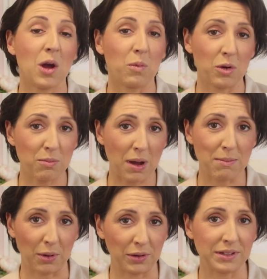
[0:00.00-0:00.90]
will
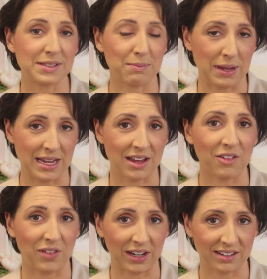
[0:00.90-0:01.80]
my bones be
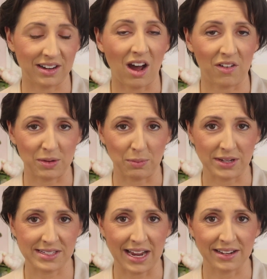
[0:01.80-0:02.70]
affected after
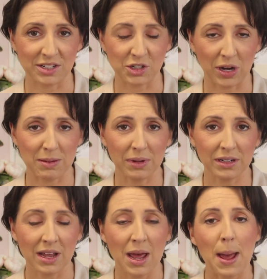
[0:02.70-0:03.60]
breast cancer treatment?